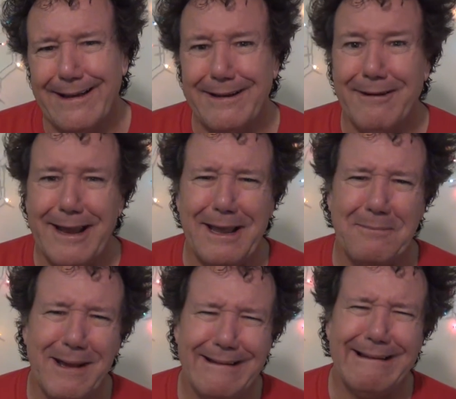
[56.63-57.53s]
Here I am,
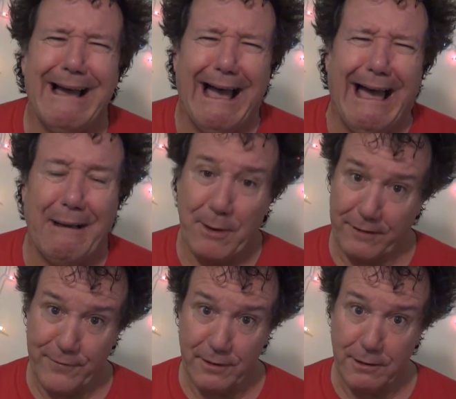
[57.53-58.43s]
but I
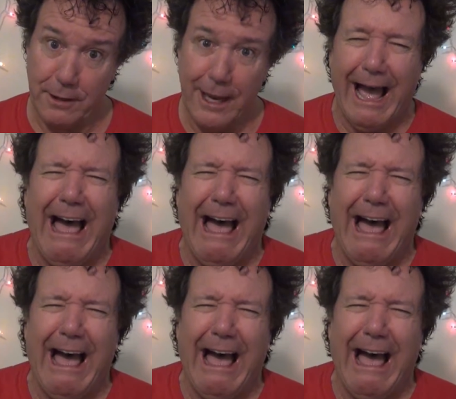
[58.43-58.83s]
feel good.